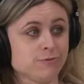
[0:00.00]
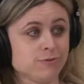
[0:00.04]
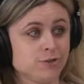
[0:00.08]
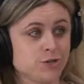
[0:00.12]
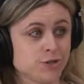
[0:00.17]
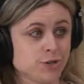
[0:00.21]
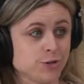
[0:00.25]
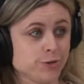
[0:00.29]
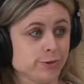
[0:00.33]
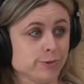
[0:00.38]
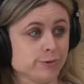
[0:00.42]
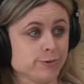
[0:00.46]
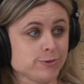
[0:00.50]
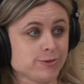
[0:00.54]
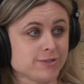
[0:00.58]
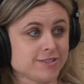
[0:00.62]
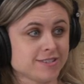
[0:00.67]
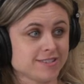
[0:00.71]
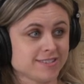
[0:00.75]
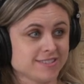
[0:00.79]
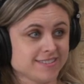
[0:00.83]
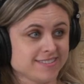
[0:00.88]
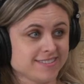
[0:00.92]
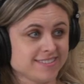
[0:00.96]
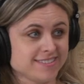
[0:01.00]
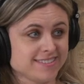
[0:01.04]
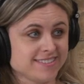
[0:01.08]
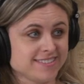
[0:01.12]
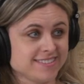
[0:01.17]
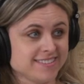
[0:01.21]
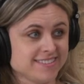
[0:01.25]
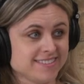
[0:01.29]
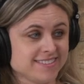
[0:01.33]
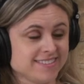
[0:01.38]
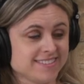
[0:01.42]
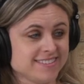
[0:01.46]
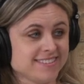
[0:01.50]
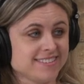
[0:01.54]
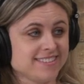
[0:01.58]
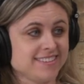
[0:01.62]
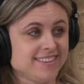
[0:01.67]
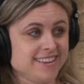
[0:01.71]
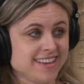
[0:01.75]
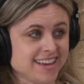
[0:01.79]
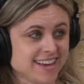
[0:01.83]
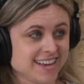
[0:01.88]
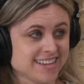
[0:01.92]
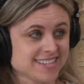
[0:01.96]
Jews. Yeah.
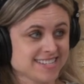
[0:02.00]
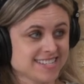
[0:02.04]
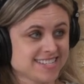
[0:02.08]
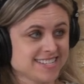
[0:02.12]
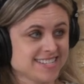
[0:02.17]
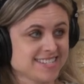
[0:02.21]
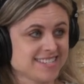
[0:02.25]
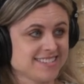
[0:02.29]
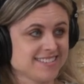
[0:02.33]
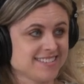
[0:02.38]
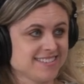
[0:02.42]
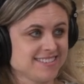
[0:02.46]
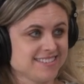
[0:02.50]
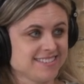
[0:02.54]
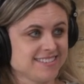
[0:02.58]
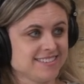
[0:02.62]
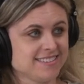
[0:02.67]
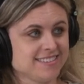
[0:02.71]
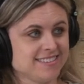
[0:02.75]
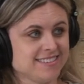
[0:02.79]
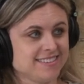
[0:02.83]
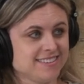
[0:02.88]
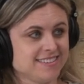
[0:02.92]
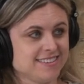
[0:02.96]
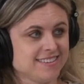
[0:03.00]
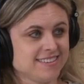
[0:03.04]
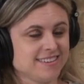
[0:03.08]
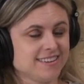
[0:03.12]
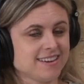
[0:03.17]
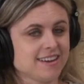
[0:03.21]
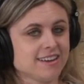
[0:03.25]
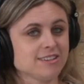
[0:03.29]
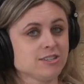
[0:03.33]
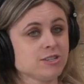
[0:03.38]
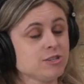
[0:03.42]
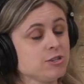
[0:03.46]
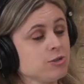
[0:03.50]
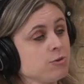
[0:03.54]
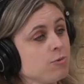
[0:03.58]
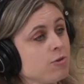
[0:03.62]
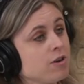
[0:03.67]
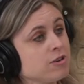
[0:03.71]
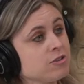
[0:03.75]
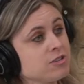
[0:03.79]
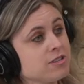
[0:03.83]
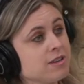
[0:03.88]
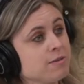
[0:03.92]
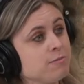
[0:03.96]
Yes. Did you
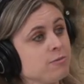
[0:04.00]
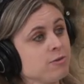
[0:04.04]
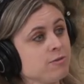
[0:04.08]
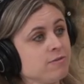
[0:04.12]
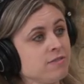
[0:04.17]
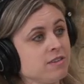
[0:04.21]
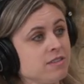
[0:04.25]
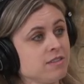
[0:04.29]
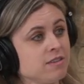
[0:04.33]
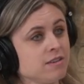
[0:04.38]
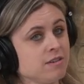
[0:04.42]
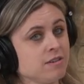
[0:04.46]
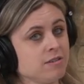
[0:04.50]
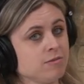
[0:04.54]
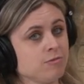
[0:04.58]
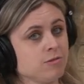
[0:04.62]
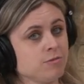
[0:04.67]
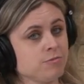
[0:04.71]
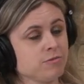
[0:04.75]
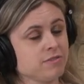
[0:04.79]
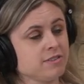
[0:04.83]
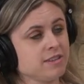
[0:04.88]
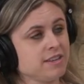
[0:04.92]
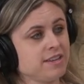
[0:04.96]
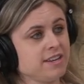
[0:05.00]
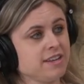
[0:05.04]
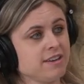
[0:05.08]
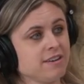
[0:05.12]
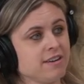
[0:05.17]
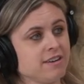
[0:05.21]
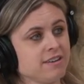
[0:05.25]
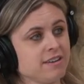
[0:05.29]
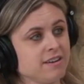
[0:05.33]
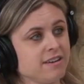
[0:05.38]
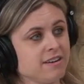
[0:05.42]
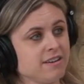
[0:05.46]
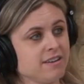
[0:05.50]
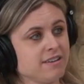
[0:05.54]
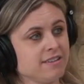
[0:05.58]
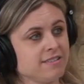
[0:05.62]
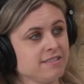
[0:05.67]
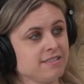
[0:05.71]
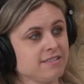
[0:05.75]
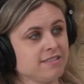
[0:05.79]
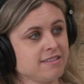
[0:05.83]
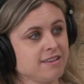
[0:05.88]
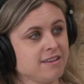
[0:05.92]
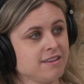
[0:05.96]
watch that movie, the one with Lady Gaga?
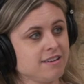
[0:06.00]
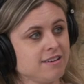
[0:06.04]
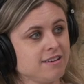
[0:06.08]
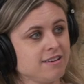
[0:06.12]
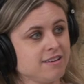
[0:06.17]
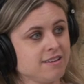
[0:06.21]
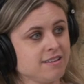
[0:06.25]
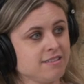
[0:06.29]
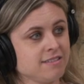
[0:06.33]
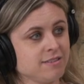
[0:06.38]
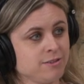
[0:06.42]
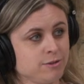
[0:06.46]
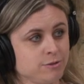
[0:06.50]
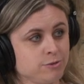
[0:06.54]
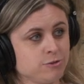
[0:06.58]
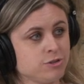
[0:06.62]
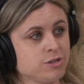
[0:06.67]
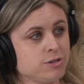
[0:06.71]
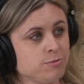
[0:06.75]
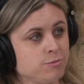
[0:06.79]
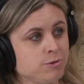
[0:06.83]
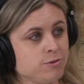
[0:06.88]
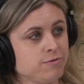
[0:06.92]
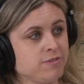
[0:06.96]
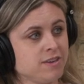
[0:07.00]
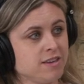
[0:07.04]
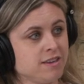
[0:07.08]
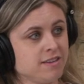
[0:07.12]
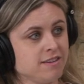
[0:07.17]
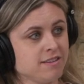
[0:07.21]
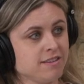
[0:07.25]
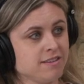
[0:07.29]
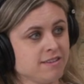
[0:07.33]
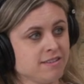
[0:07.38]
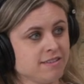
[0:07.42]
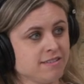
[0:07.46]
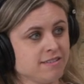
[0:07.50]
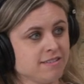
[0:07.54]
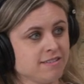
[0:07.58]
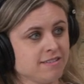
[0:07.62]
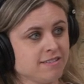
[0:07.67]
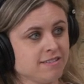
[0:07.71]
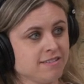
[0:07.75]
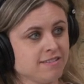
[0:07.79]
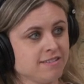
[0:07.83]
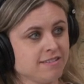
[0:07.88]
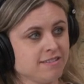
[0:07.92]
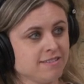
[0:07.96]
uh, the Gucci movie.
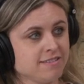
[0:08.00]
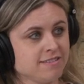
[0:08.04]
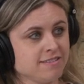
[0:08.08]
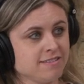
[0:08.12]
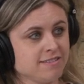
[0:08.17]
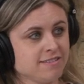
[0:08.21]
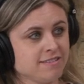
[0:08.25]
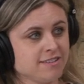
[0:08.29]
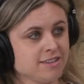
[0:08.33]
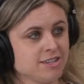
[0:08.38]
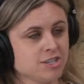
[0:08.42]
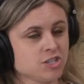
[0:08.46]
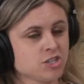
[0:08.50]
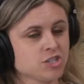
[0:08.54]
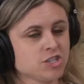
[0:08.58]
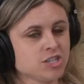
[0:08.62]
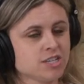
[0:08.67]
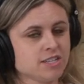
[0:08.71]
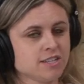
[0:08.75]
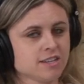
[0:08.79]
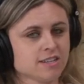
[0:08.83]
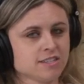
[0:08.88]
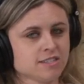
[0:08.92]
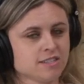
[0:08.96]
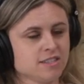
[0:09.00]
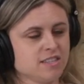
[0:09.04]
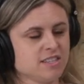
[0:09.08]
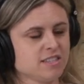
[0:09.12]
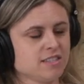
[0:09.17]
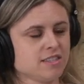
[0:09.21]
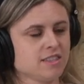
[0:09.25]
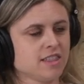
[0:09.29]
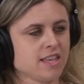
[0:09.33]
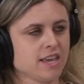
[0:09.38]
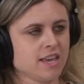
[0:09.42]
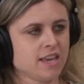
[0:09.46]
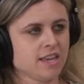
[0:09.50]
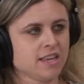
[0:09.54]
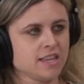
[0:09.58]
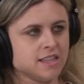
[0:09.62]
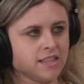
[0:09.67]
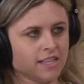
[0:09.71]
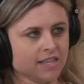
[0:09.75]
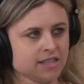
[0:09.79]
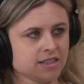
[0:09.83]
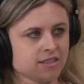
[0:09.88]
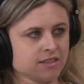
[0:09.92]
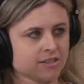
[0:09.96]
No, is that good? She does this thing in
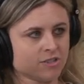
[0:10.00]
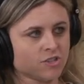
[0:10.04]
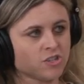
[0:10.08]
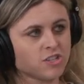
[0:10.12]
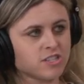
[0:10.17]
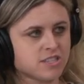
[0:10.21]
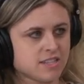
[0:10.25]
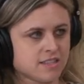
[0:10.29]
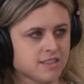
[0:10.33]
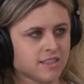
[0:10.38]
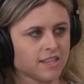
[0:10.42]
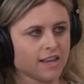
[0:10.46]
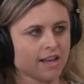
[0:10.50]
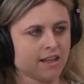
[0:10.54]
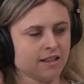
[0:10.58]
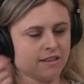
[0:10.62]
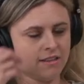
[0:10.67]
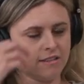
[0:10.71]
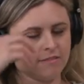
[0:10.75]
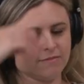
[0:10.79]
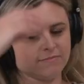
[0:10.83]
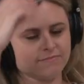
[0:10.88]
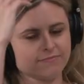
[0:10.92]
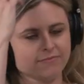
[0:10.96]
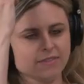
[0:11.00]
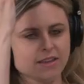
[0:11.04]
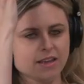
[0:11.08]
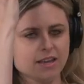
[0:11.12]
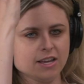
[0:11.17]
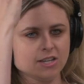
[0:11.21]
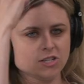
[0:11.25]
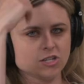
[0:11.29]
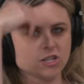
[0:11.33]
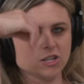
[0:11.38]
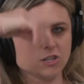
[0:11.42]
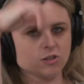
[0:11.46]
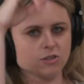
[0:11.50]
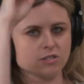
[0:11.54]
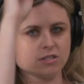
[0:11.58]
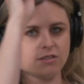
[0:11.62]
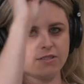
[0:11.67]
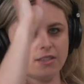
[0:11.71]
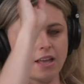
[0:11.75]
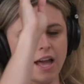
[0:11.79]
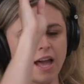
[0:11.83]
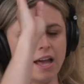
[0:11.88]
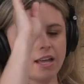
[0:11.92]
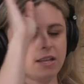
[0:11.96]
it. She's Italian. She goes,
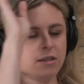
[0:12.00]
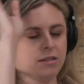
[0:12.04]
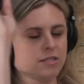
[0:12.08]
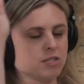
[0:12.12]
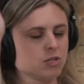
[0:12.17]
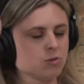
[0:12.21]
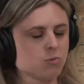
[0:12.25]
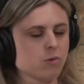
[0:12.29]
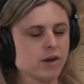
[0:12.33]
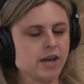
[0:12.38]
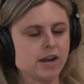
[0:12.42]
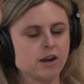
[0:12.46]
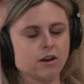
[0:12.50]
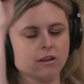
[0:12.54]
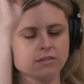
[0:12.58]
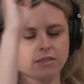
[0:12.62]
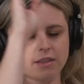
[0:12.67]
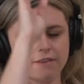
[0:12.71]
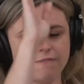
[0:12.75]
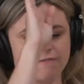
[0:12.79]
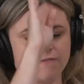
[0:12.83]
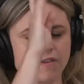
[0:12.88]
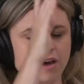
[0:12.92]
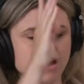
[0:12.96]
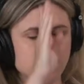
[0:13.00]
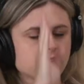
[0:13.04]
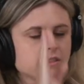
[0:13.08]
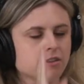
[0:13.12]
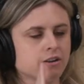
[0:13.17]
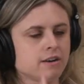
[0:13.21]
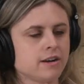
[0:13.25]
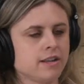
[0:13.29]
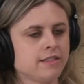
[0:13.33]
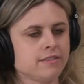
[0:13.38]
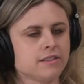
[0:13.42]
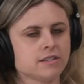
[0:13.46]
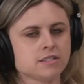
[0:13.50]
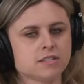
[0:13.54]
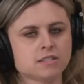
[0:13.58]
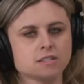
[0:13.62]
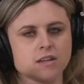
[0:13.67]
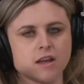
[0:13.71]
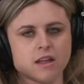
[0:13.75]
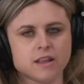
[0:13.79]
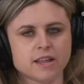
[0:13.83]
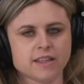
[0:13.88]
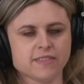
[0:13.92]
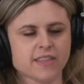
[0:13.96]
I swear on the Father and the
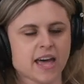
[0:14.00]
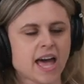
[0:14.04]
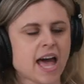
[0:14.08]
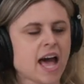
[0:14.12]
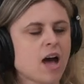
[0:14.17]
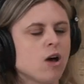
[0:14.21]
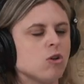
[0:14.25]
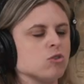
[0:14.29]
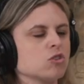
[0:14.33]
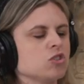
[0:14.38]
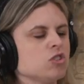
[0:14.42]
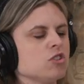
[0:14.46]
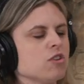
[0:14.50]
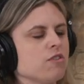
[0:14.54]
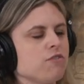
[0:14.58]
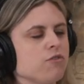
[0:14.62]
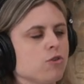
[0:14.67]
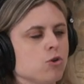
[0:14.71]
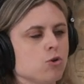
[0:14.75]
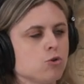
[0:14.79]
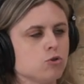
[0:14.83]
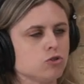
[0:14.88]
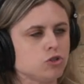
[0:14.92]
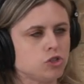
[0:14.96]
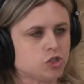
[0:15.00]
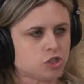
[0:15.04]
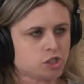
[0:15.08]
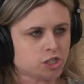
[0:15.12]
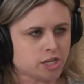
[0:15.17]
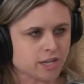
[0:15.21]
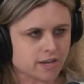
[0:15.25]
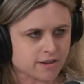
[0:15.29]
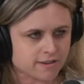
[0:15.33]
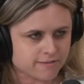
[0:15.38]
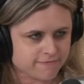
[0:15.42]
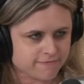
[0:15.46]
Son and the House of Gucci.